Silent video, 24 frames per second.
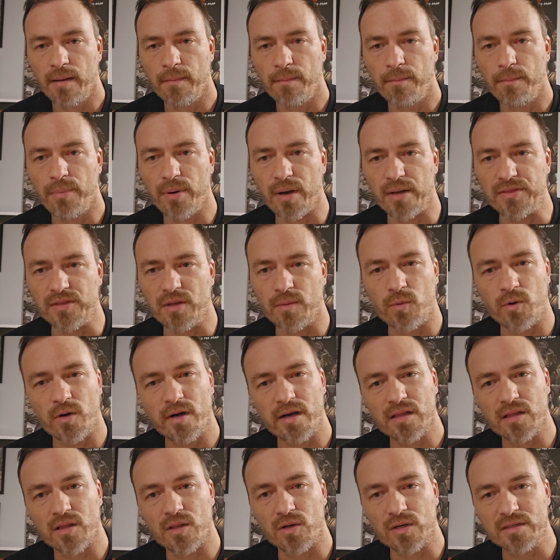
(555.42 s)
But the more I
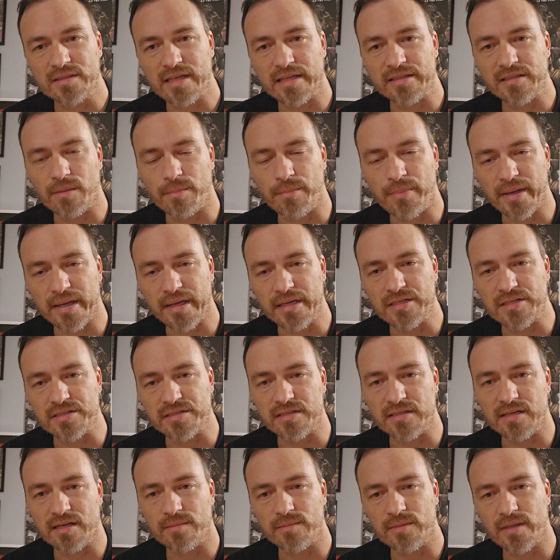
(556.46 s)
looked at the pages,
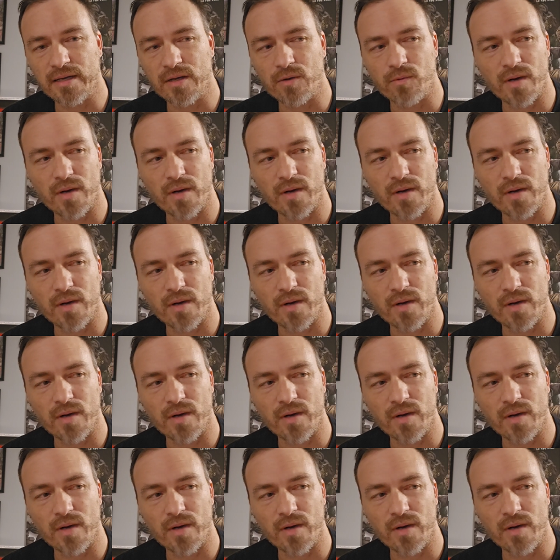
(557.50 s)
and I'm like,